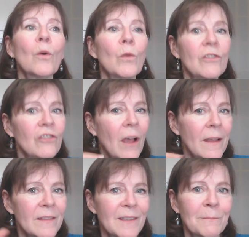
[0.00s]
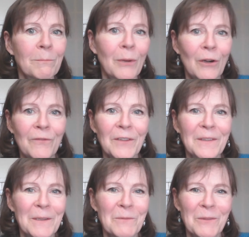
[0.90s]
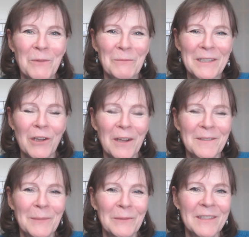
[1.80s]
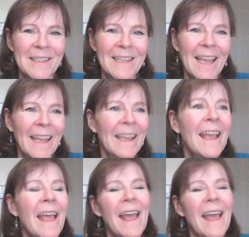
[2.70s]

which ties in perfectly with what we talked about today.